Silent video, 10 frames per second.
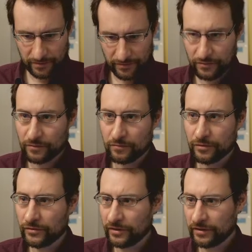so
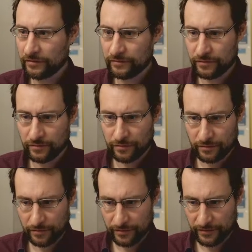
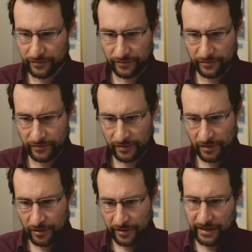whatever. That's
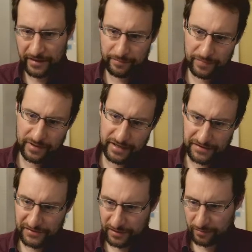okay. I
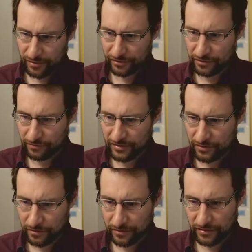guess that built now
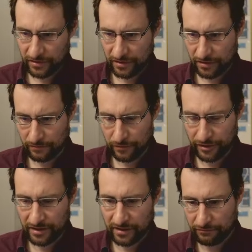without
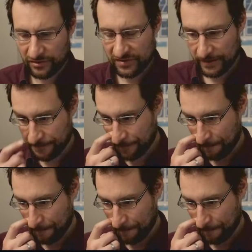warning, I would say.